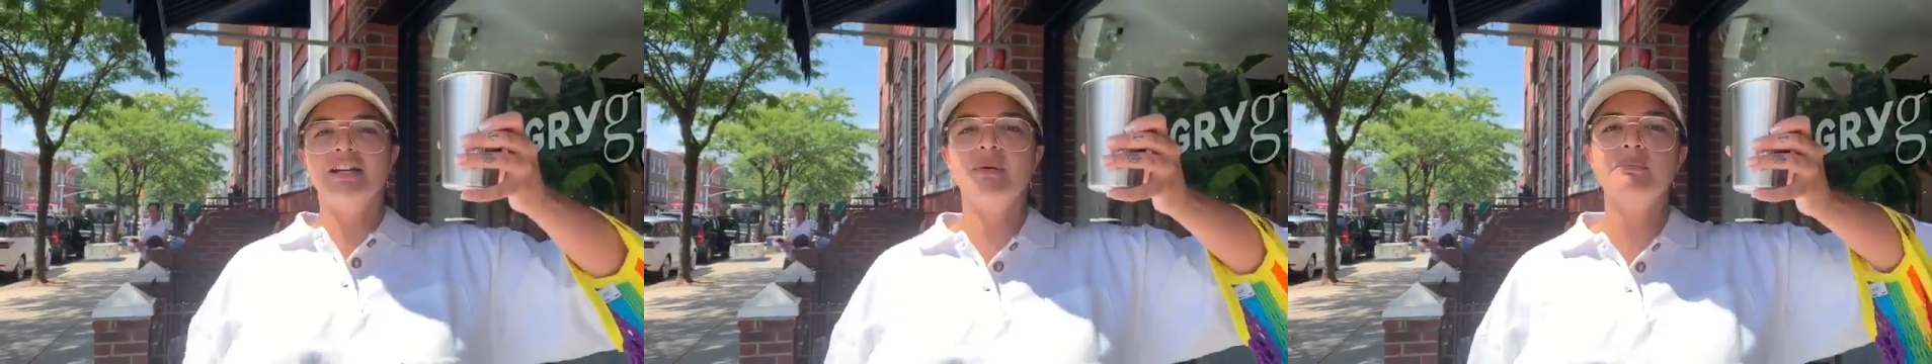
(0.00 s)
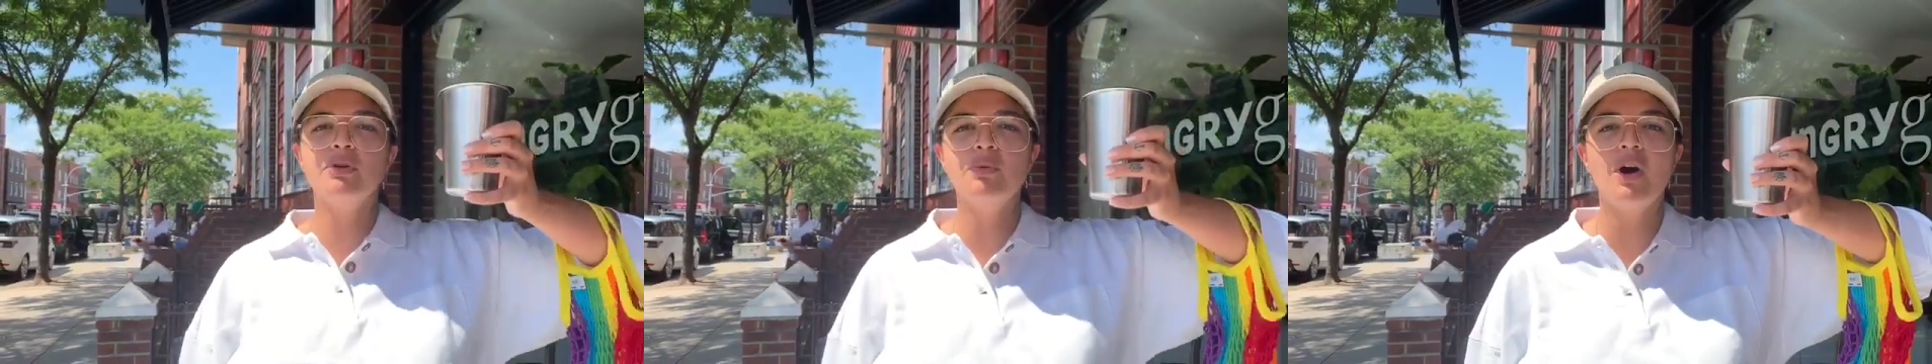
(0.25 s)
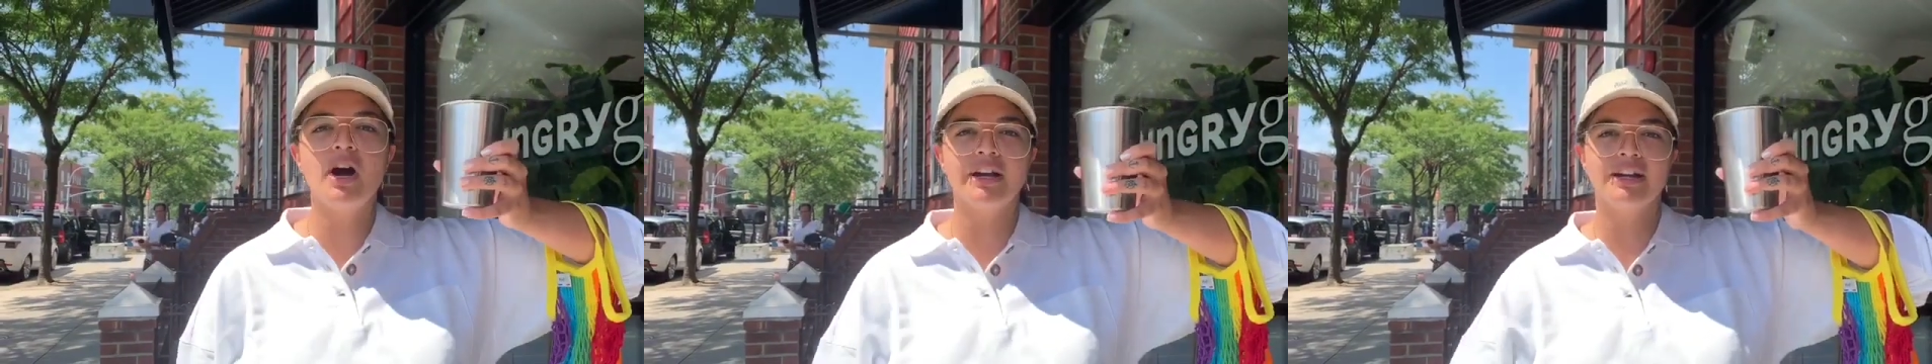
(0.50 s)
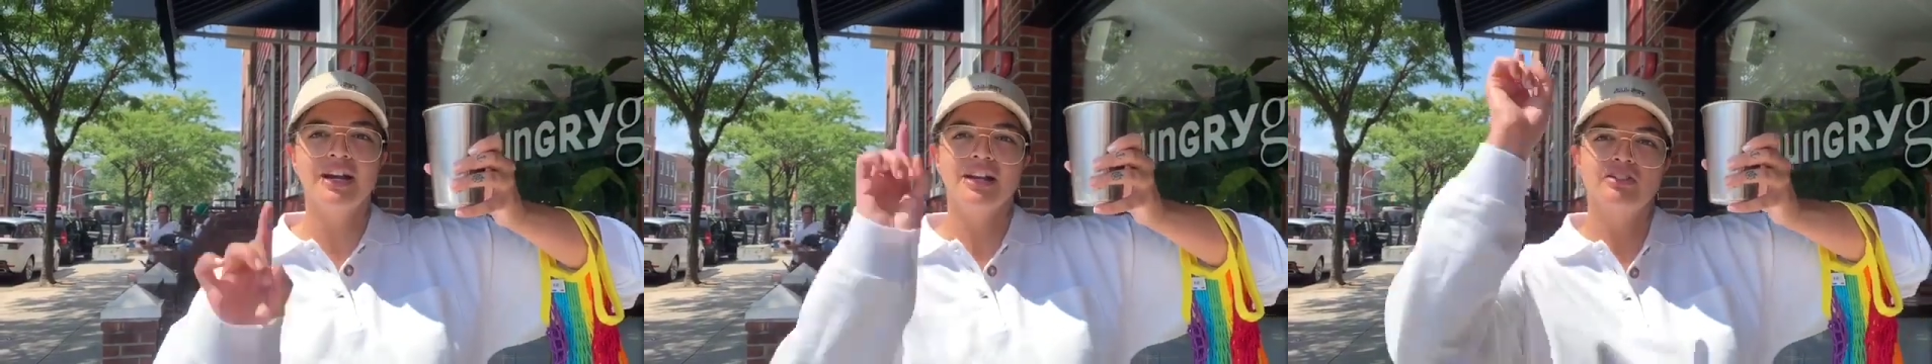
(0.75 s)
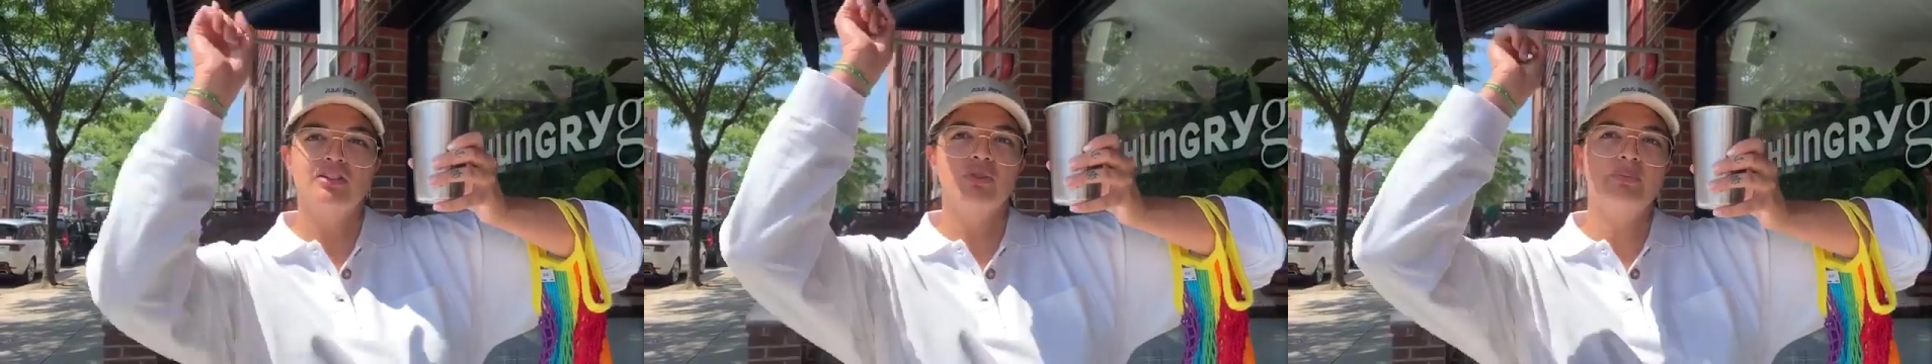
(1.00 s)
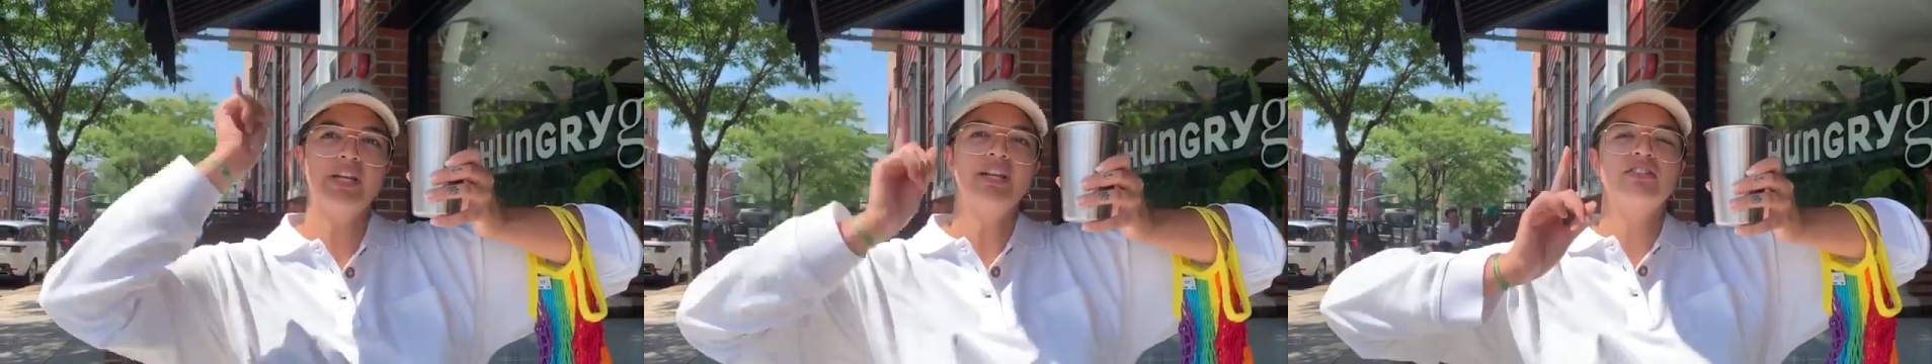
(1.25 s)
Number one, to
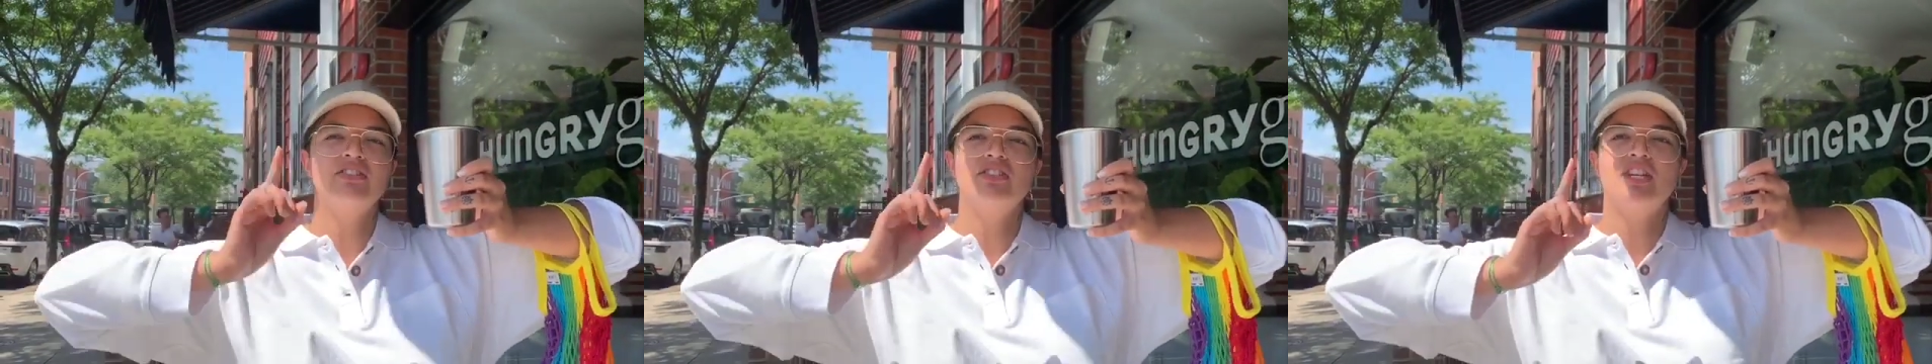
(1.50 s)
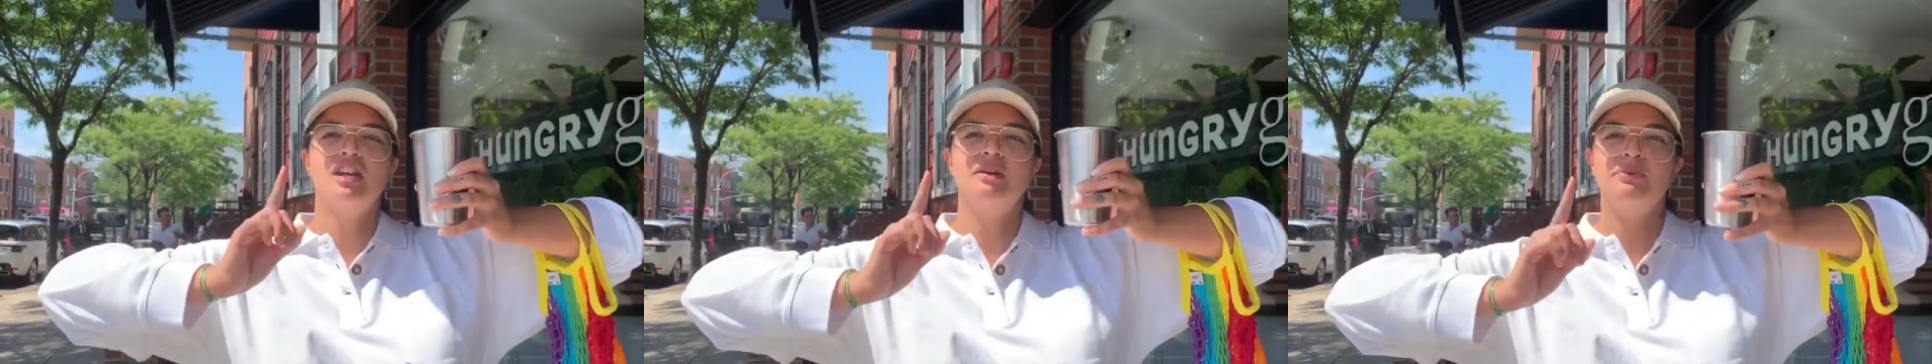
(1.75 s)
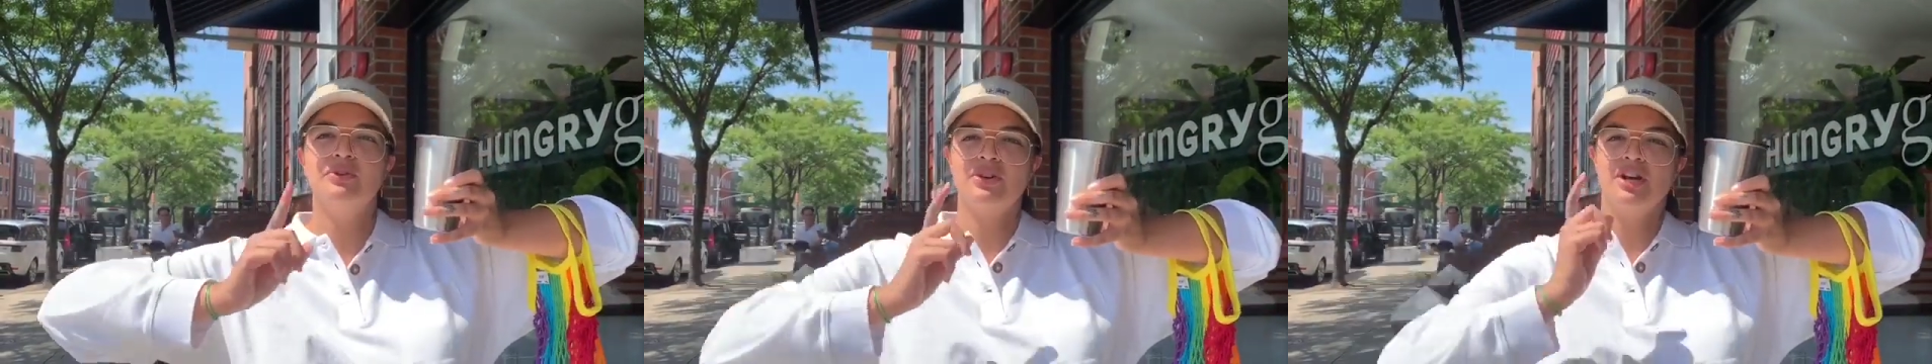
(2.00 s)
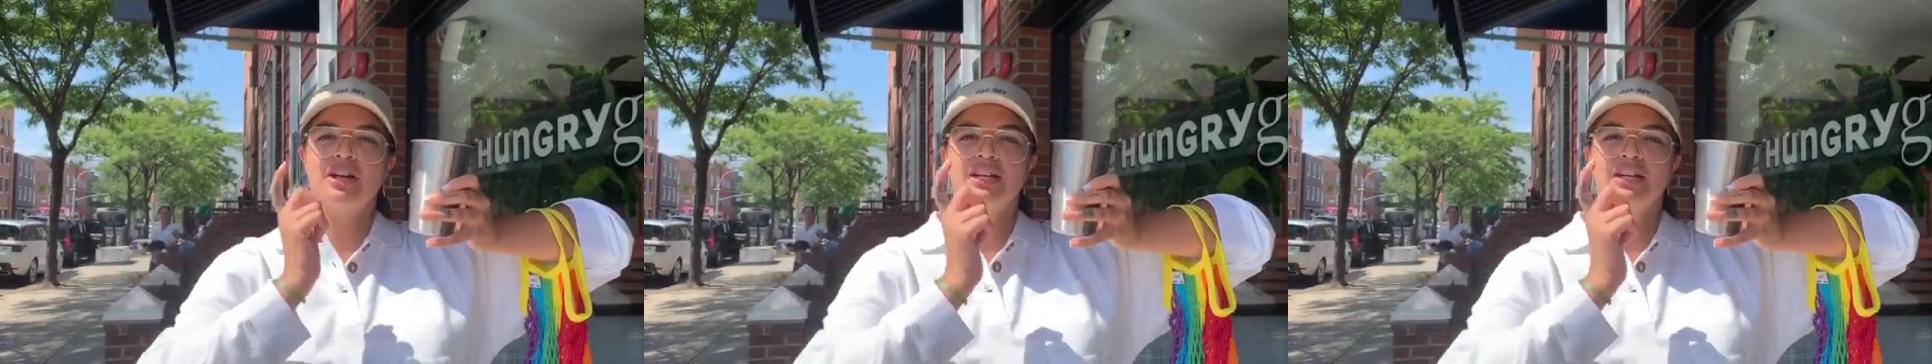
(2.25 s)
being sustainable,